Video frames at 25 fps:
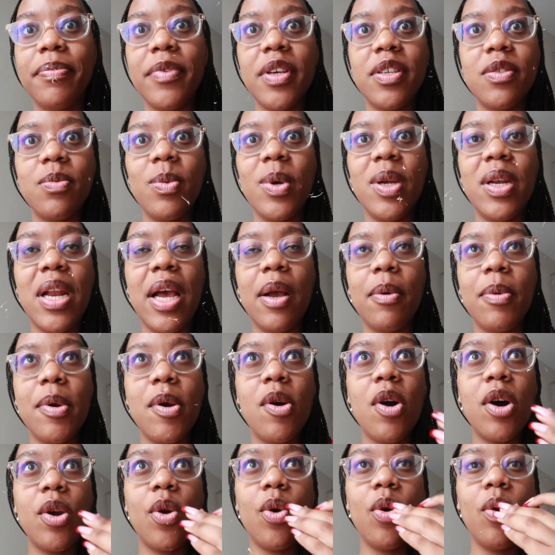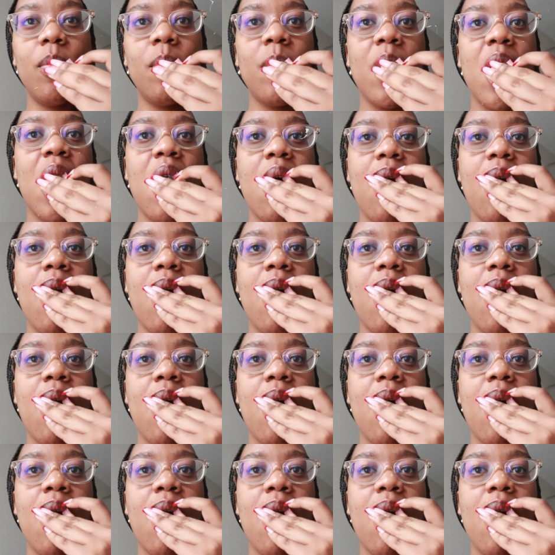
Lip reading: That's when like we got home.